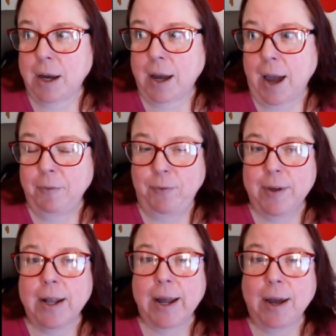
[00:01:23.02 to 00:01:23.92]
I
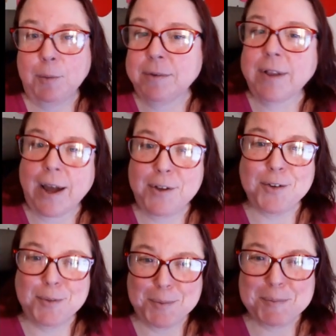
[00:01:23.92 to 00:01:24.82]
feel like I was lied
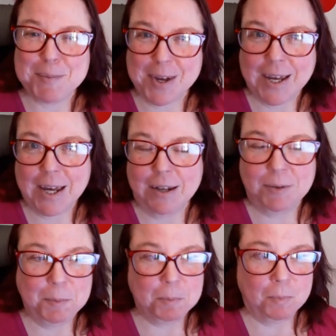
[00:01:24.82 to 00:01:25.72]
to
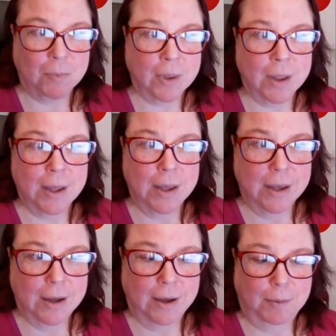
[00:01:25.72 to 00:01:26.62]
again.
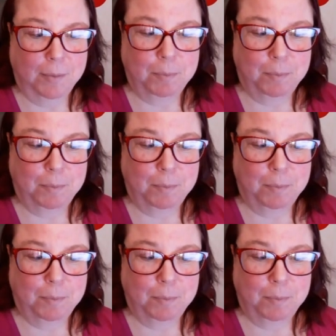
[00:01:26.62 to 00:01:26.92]
Uh,